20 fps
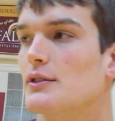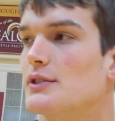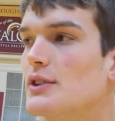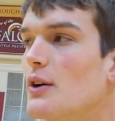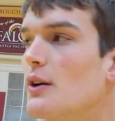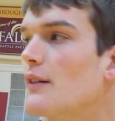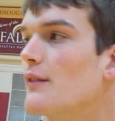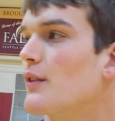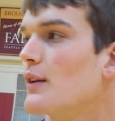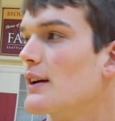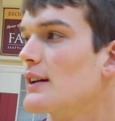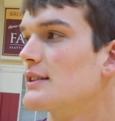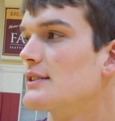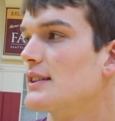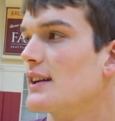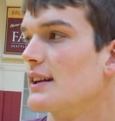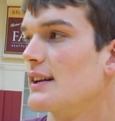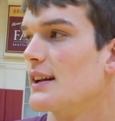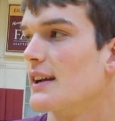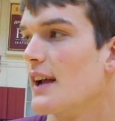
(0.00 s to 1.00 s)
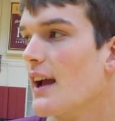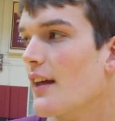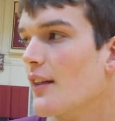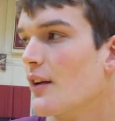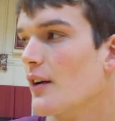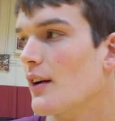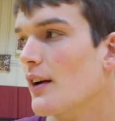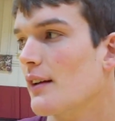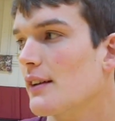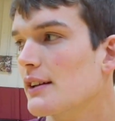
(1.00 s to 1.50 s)
So if we can stick
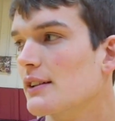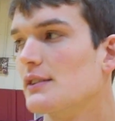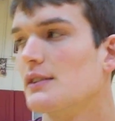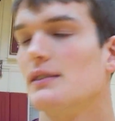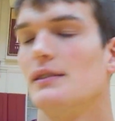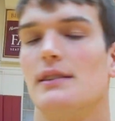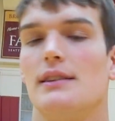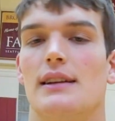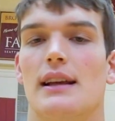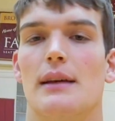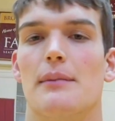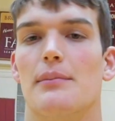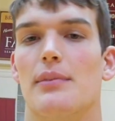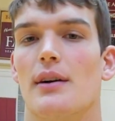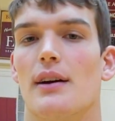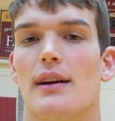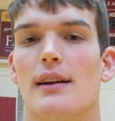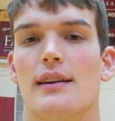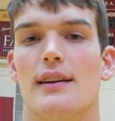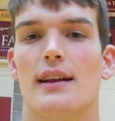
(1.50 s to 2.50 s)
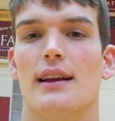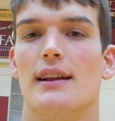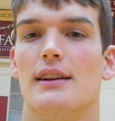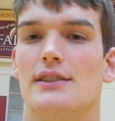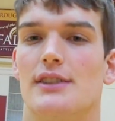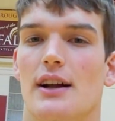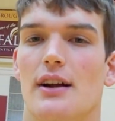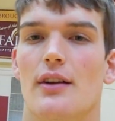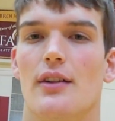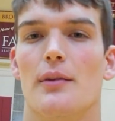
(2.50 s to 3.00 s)
together and just keep playing D and
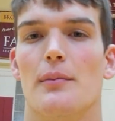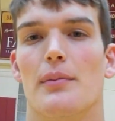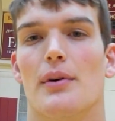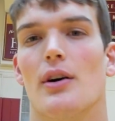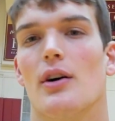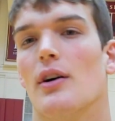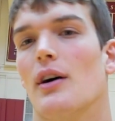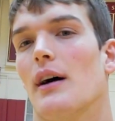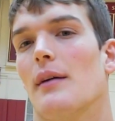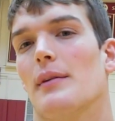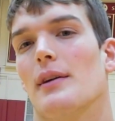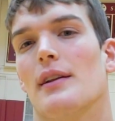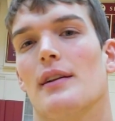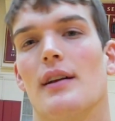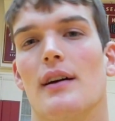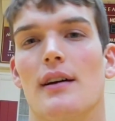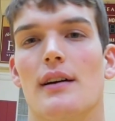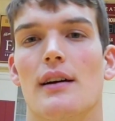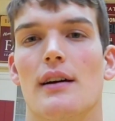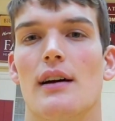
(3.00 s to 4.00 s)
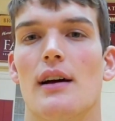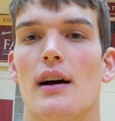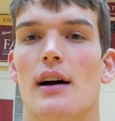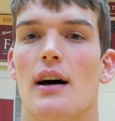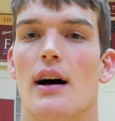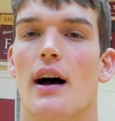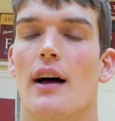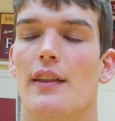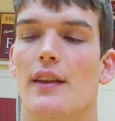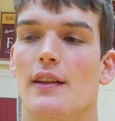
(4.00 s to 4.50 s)
sharing the ball, I mean,
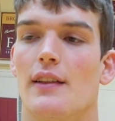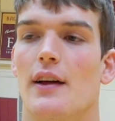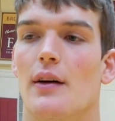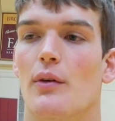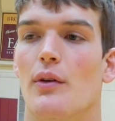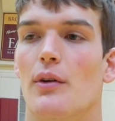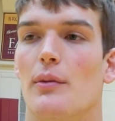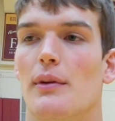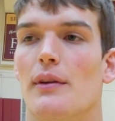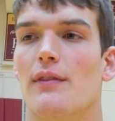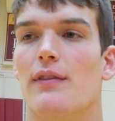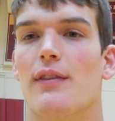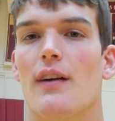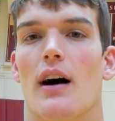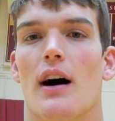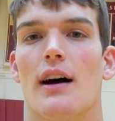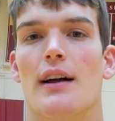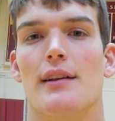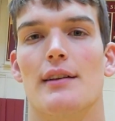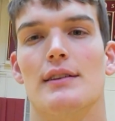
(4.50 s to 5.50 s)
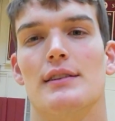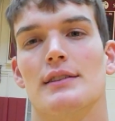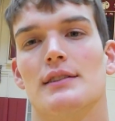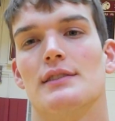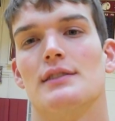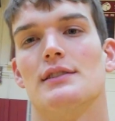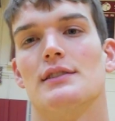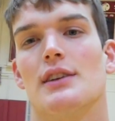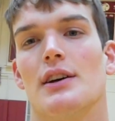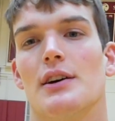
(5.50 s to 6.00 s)
I think that we'll be fine.
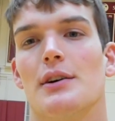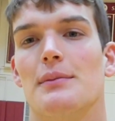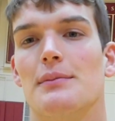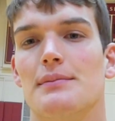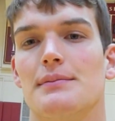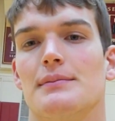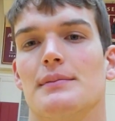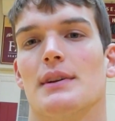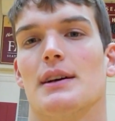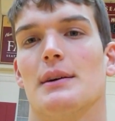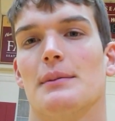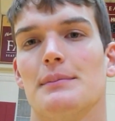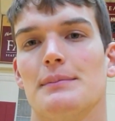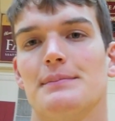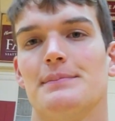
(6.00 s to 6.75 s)
So, yeah.